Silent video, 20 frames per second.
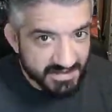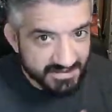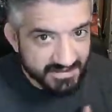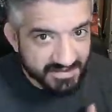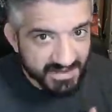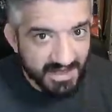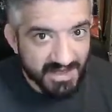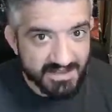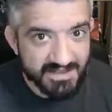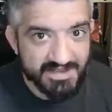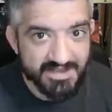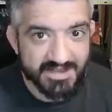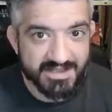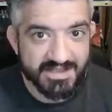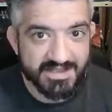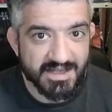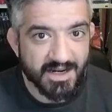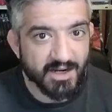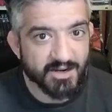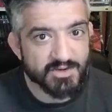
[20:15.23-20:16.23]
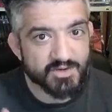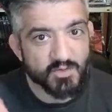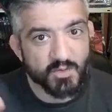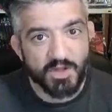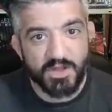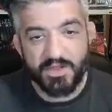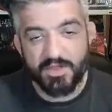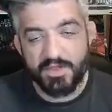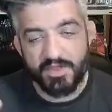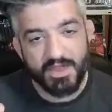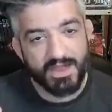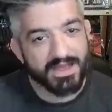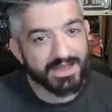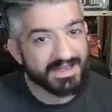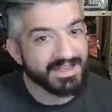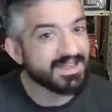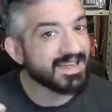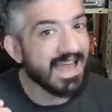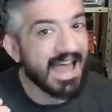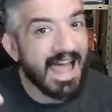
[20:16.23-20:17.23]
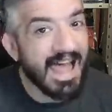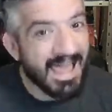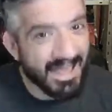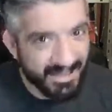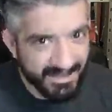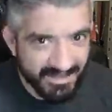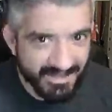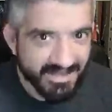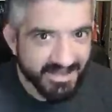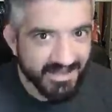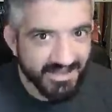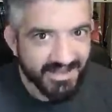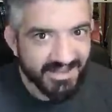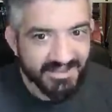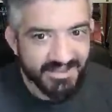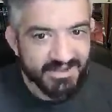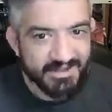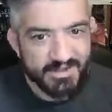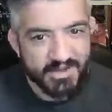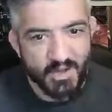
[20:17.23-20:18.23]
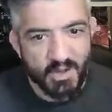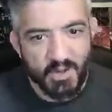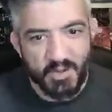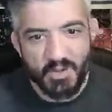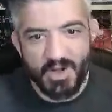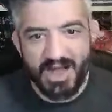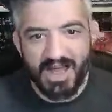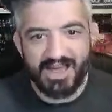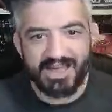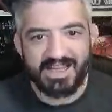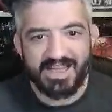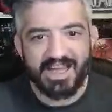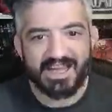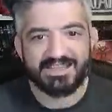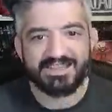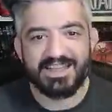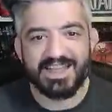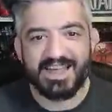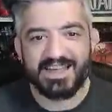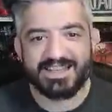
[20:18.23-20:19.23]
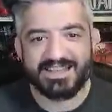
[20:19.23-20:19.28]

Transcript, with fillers: attacks starts with 9. So I had like